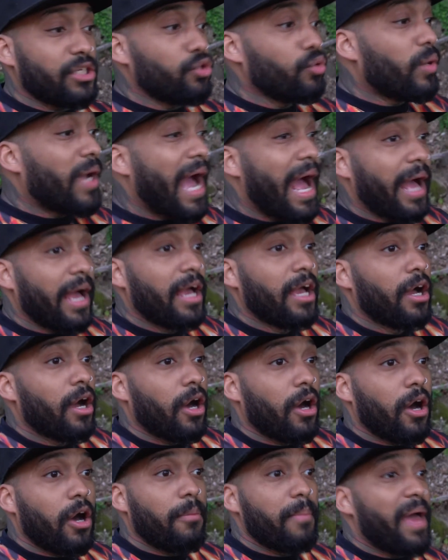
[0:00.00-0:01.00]
You got
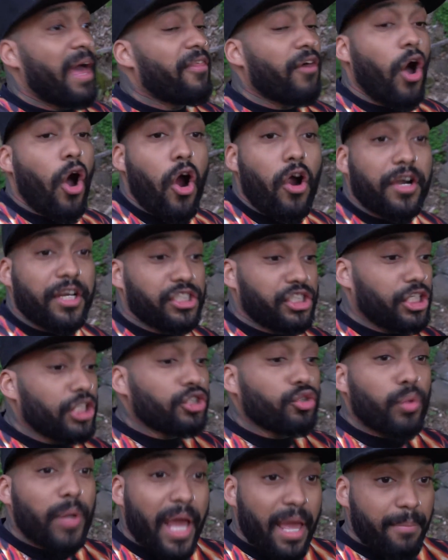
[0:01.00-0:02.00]
Heather Hardy, she's
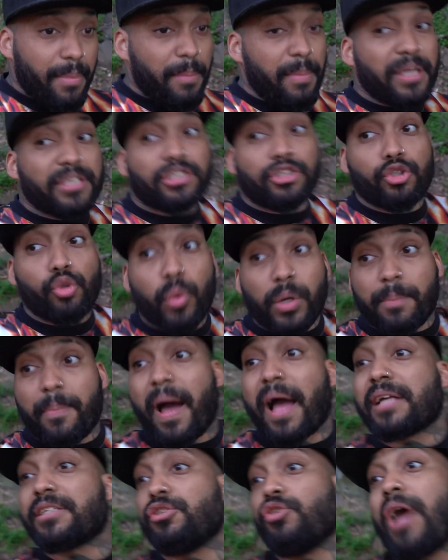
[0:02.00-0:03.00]
doing the MMA, she's doing the
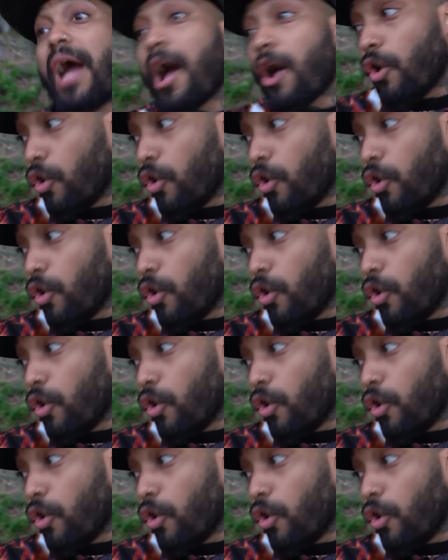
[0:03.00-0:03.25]
boxing. You got